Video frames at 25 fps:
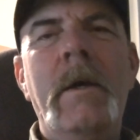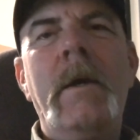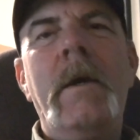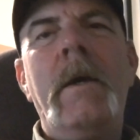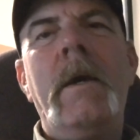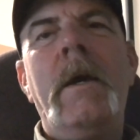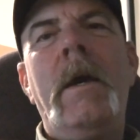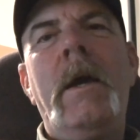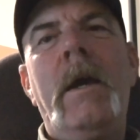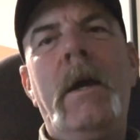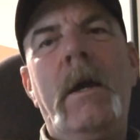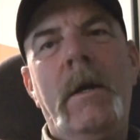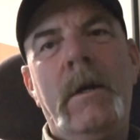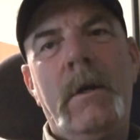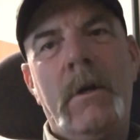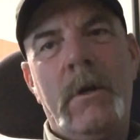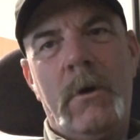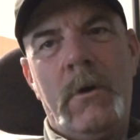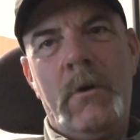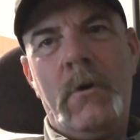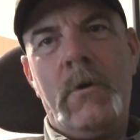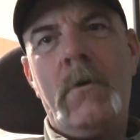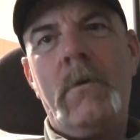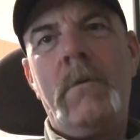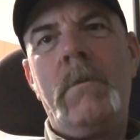and
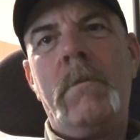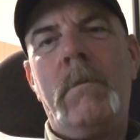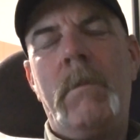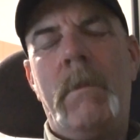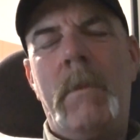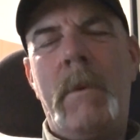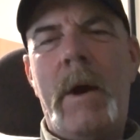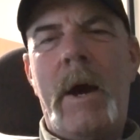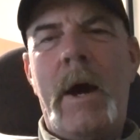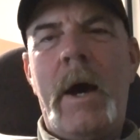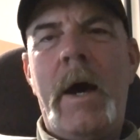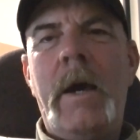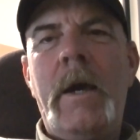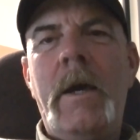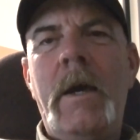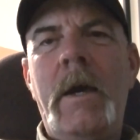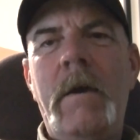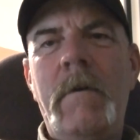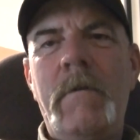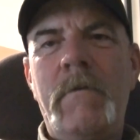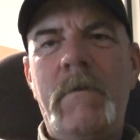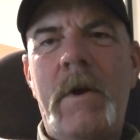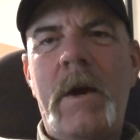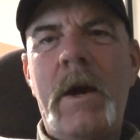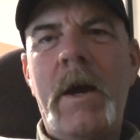go buy a
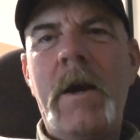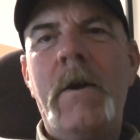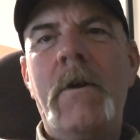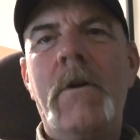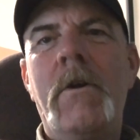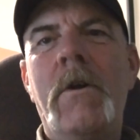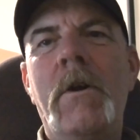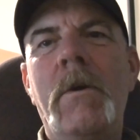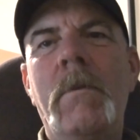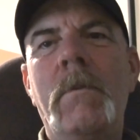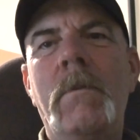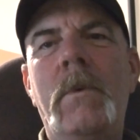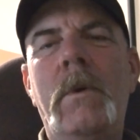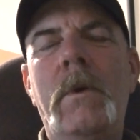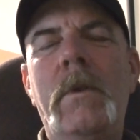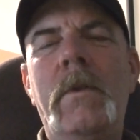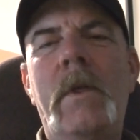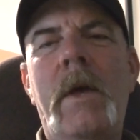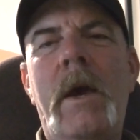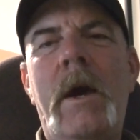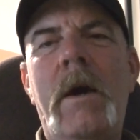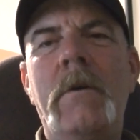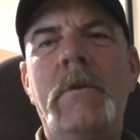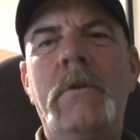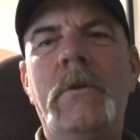firearm
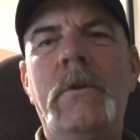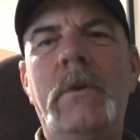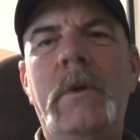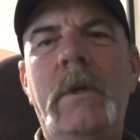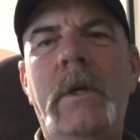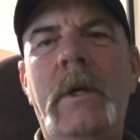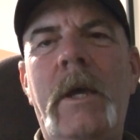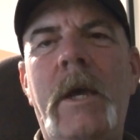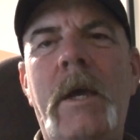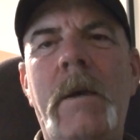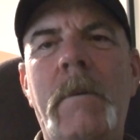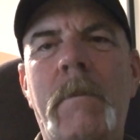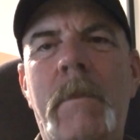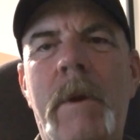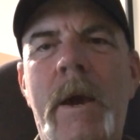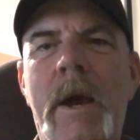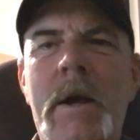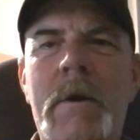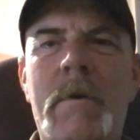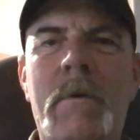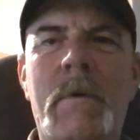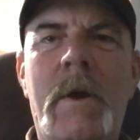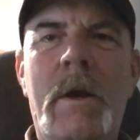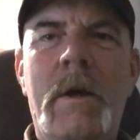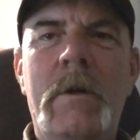without doing a
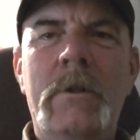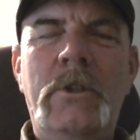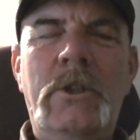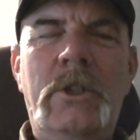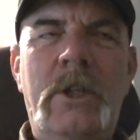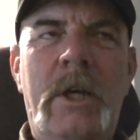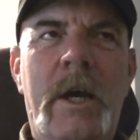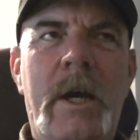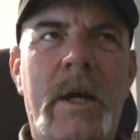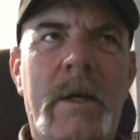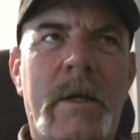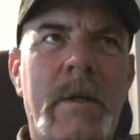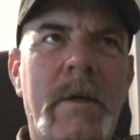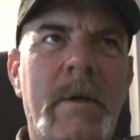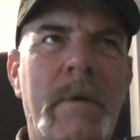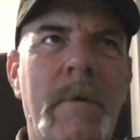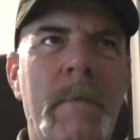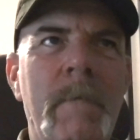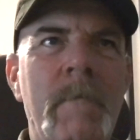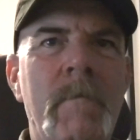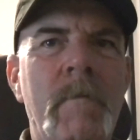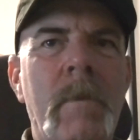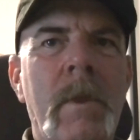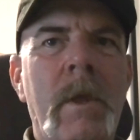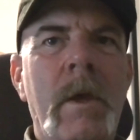background check.
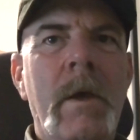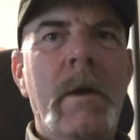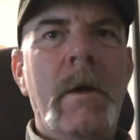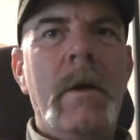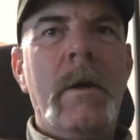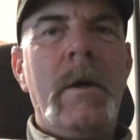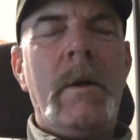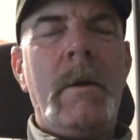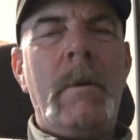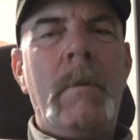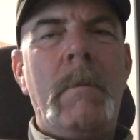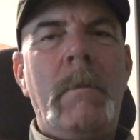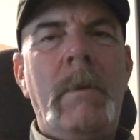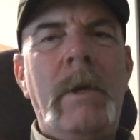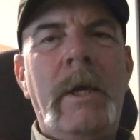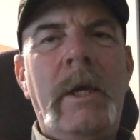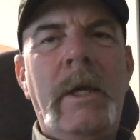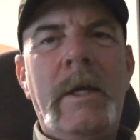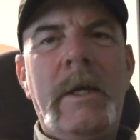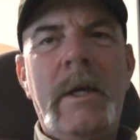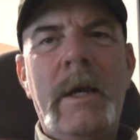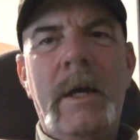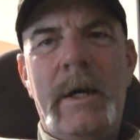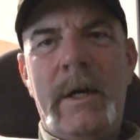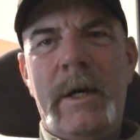
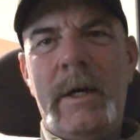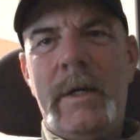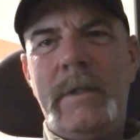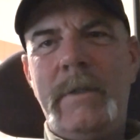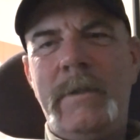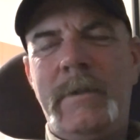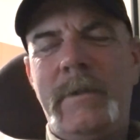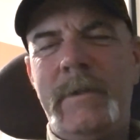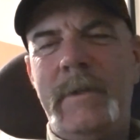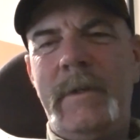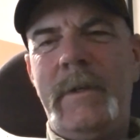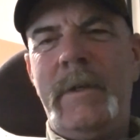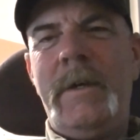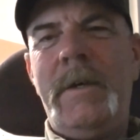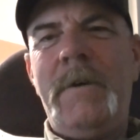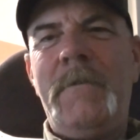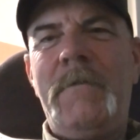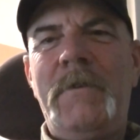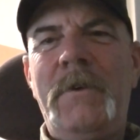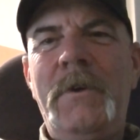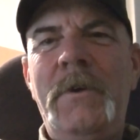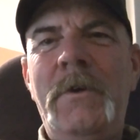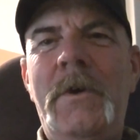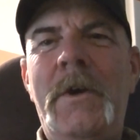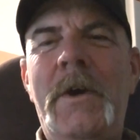Because
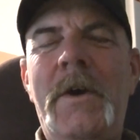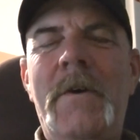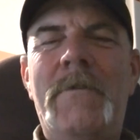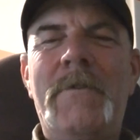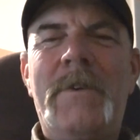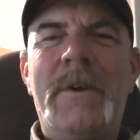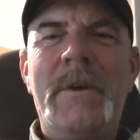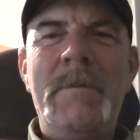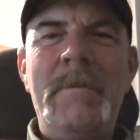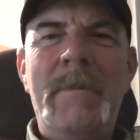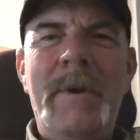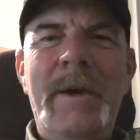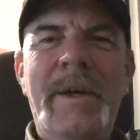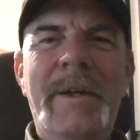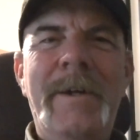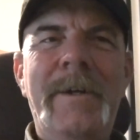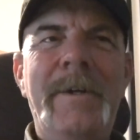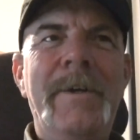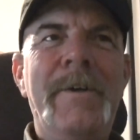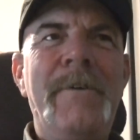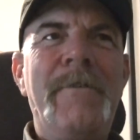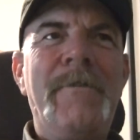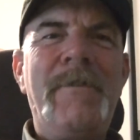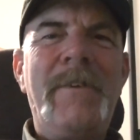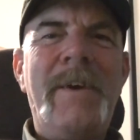if you have committed
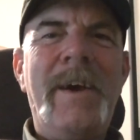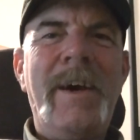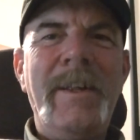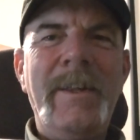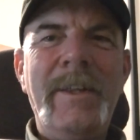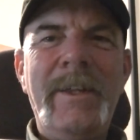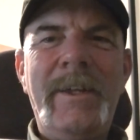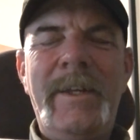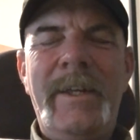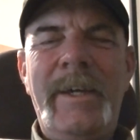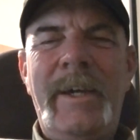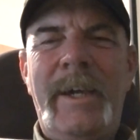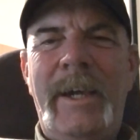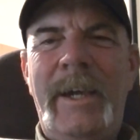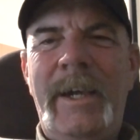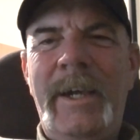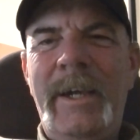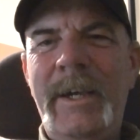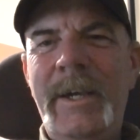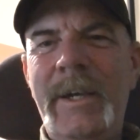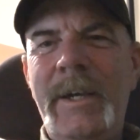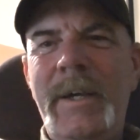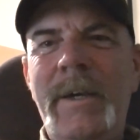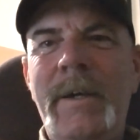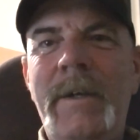a felony,
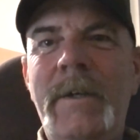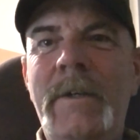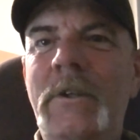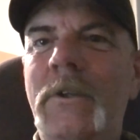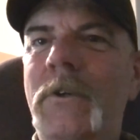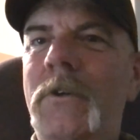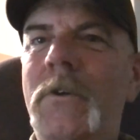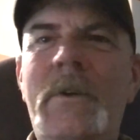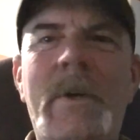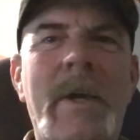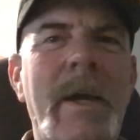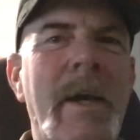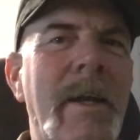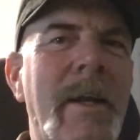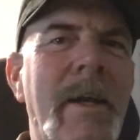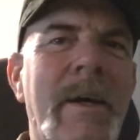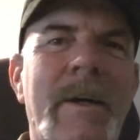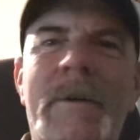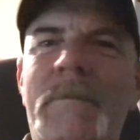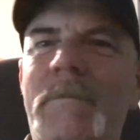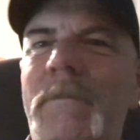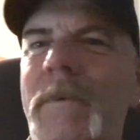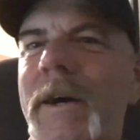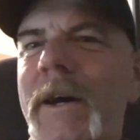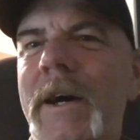you
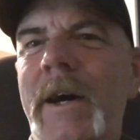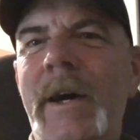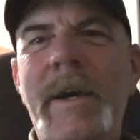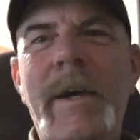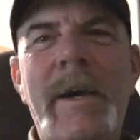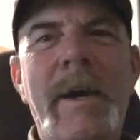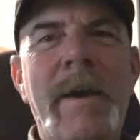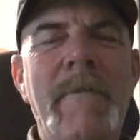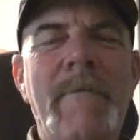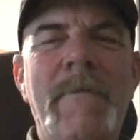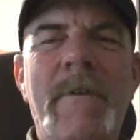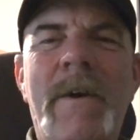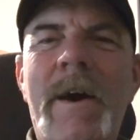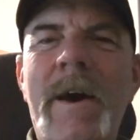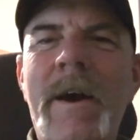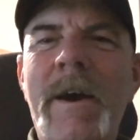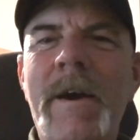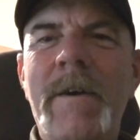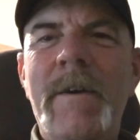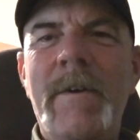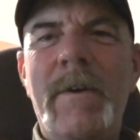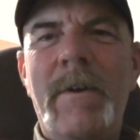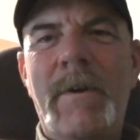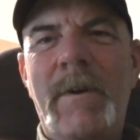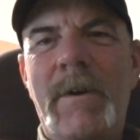cannot buy a
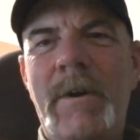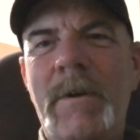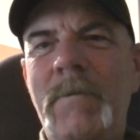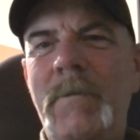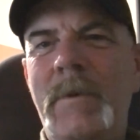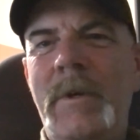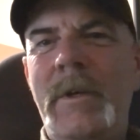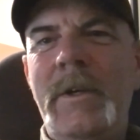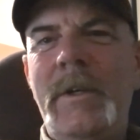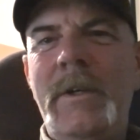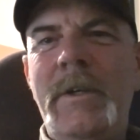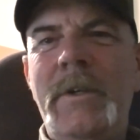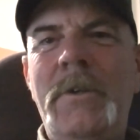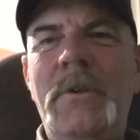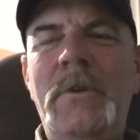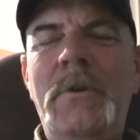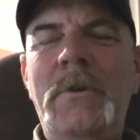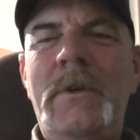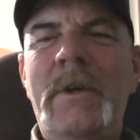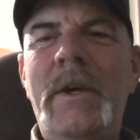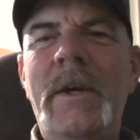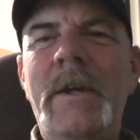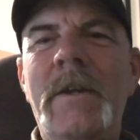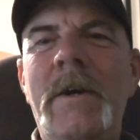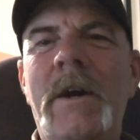firearm. You
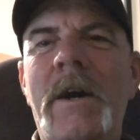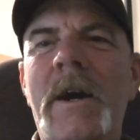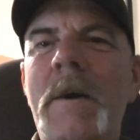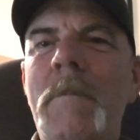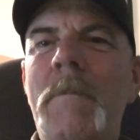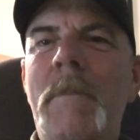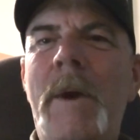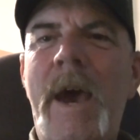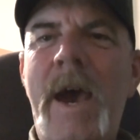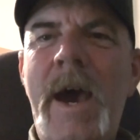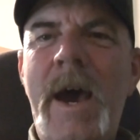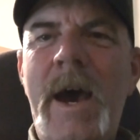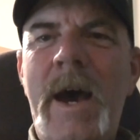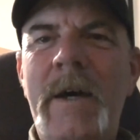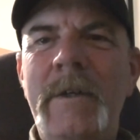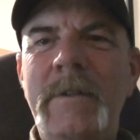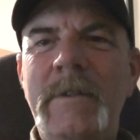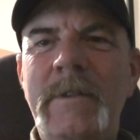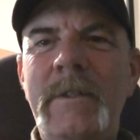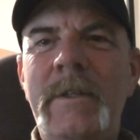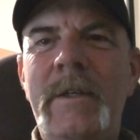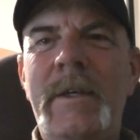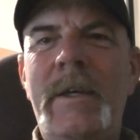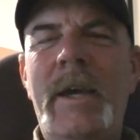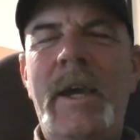cannot
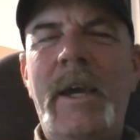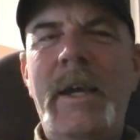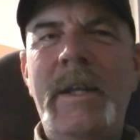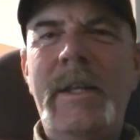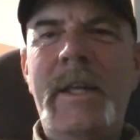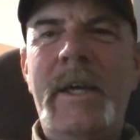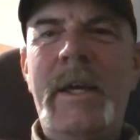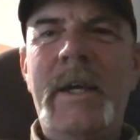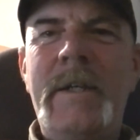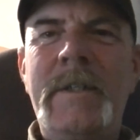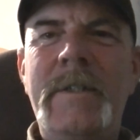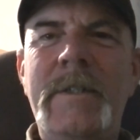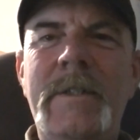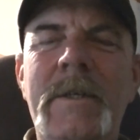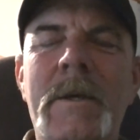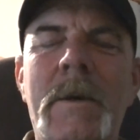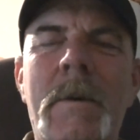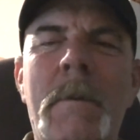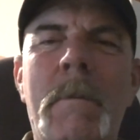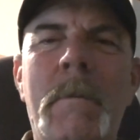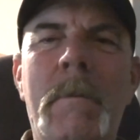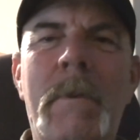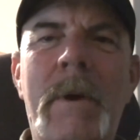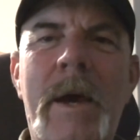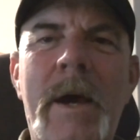pass a NICS
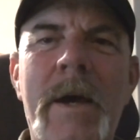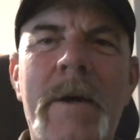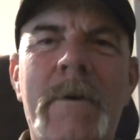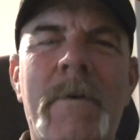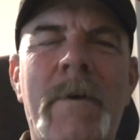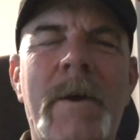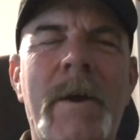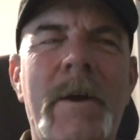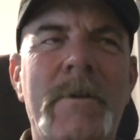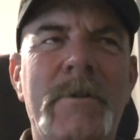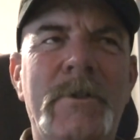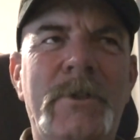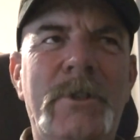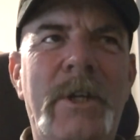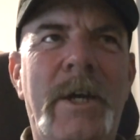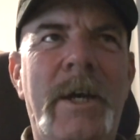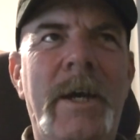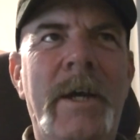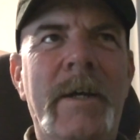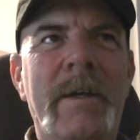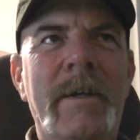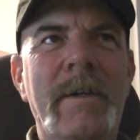background check.